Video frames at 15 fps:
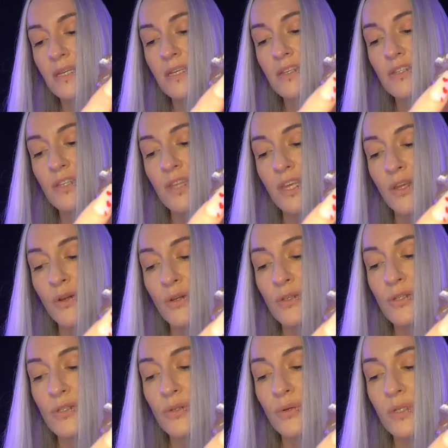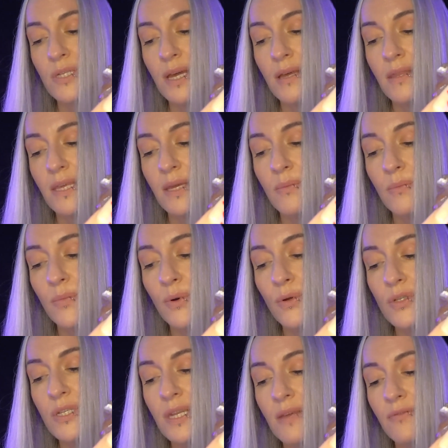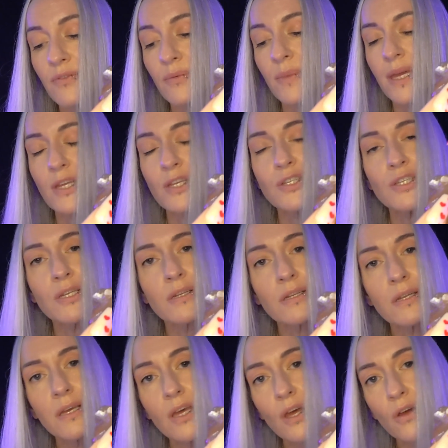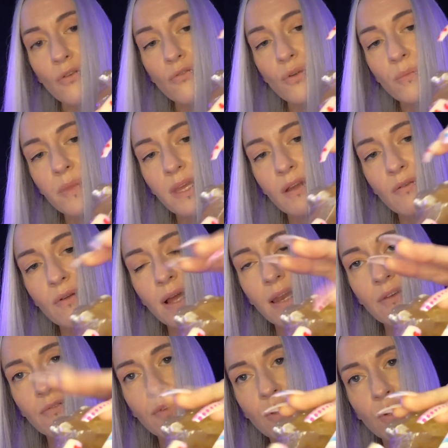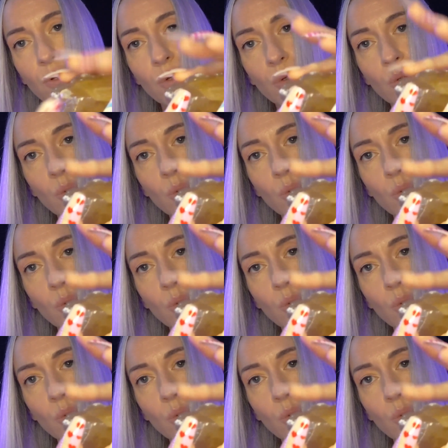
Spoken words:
so that you can sort out the important information from the irrelevant.